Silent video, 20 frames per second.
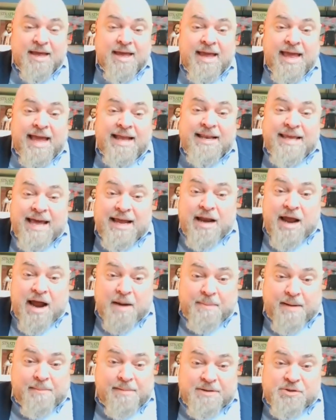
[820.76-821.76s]
And yet
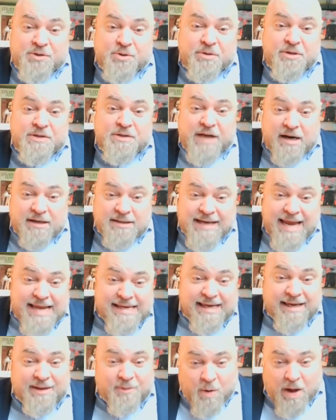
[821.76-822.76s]
our public schools are
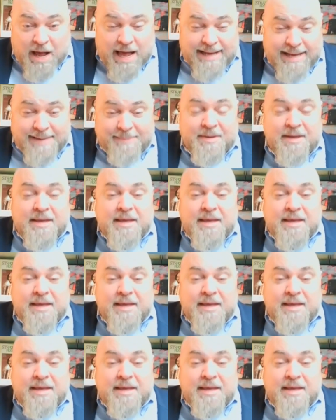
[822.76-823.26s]
taking it. Why?